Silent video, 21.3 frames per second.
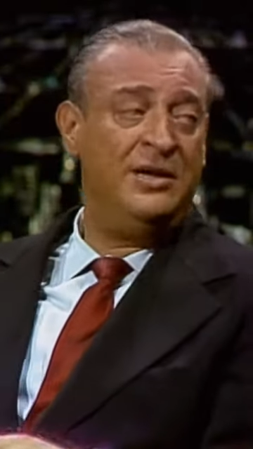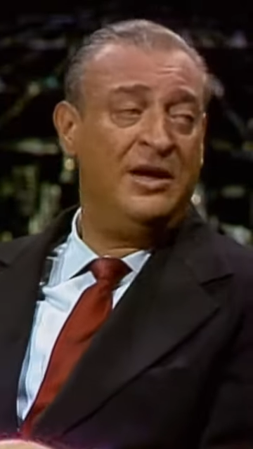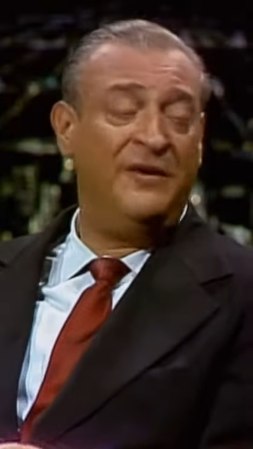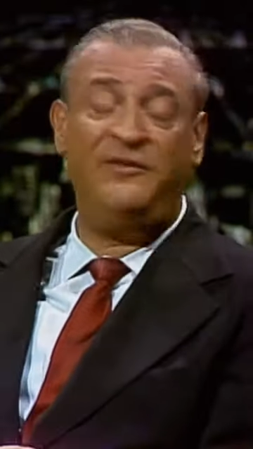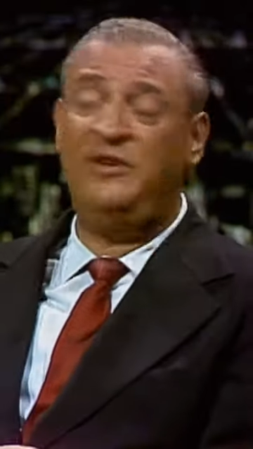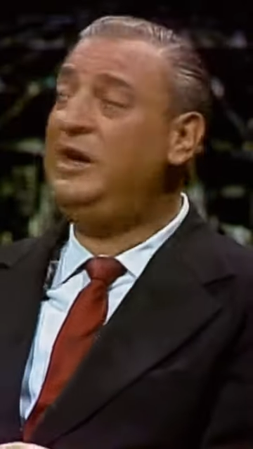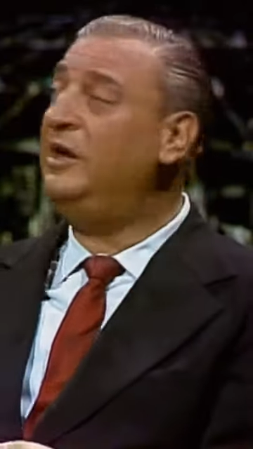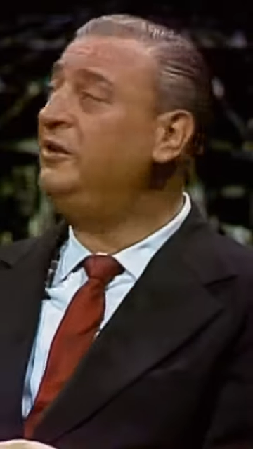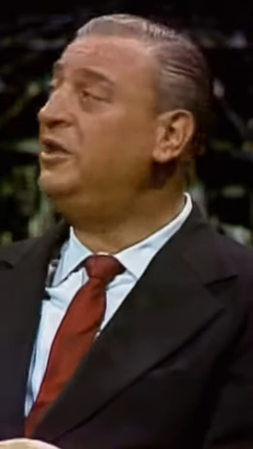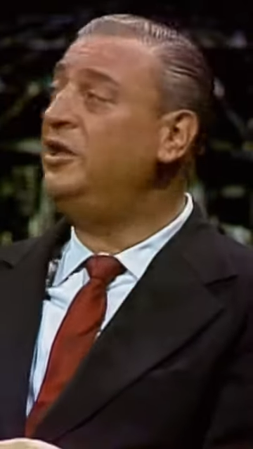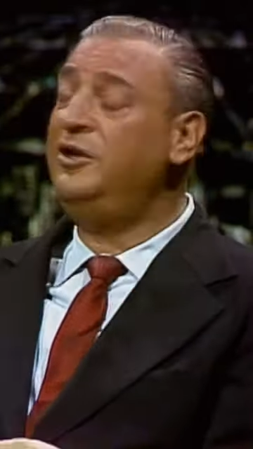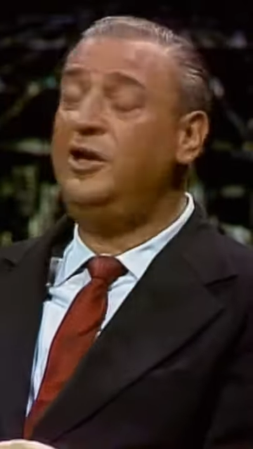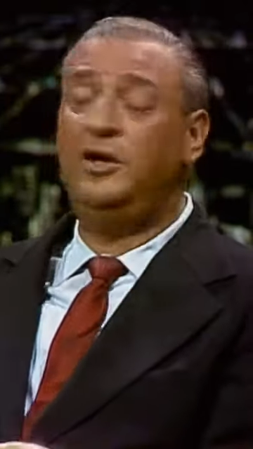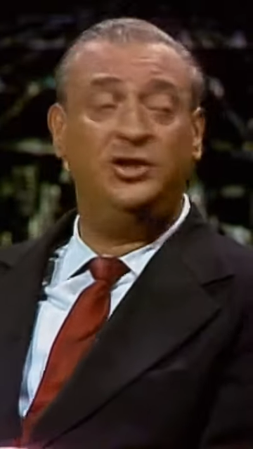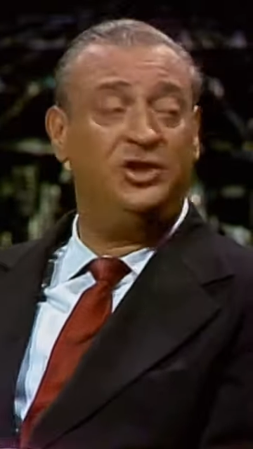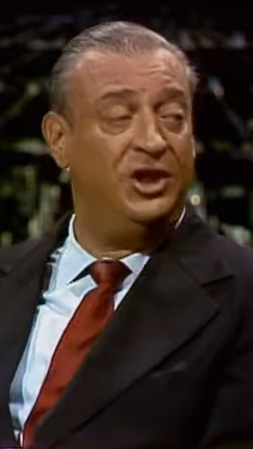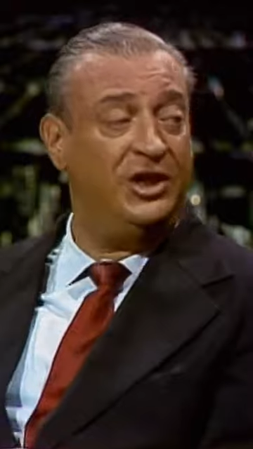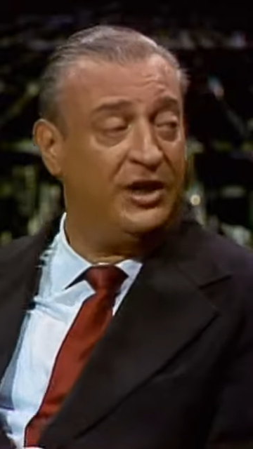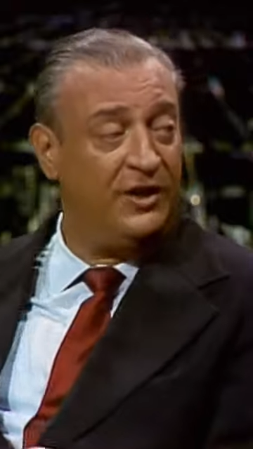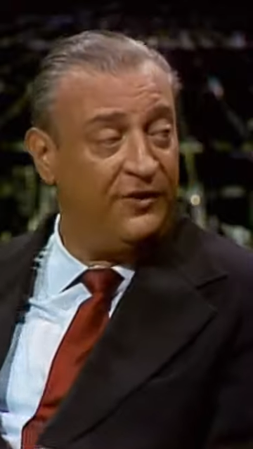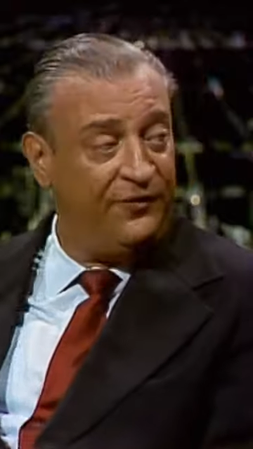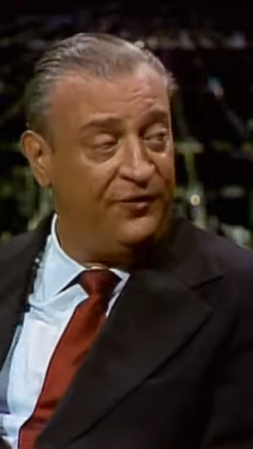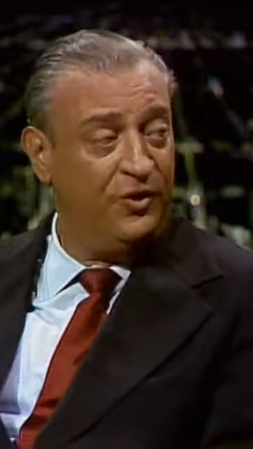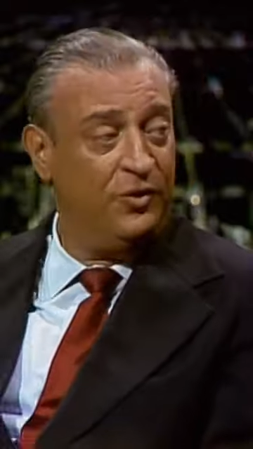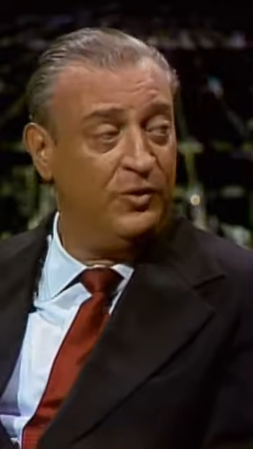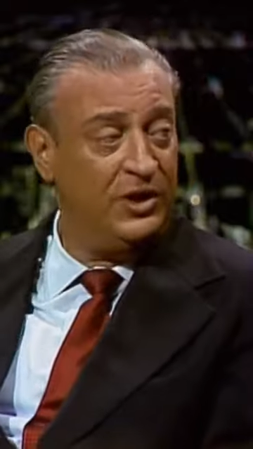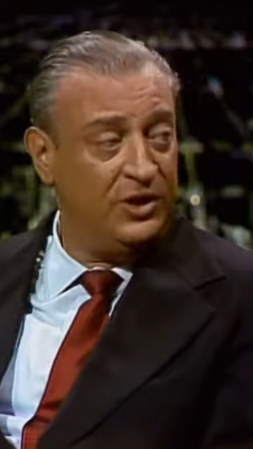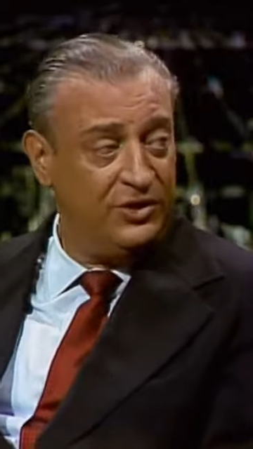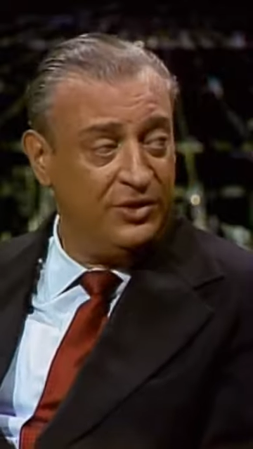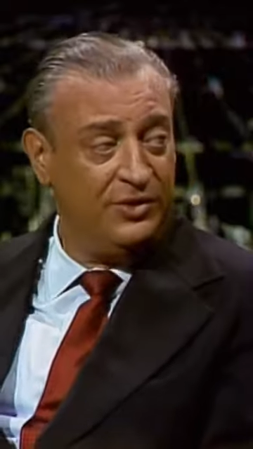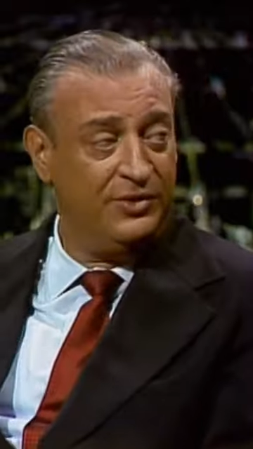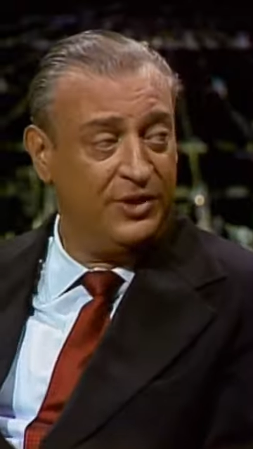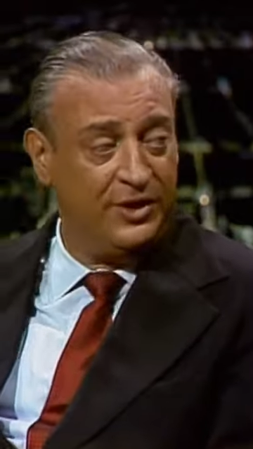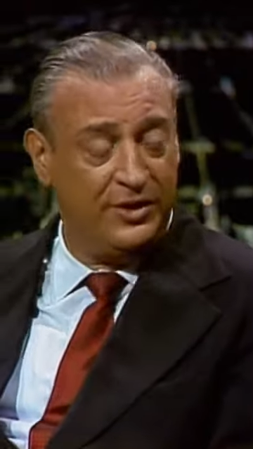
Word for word: I found out the nurse, she got a few in too, you know.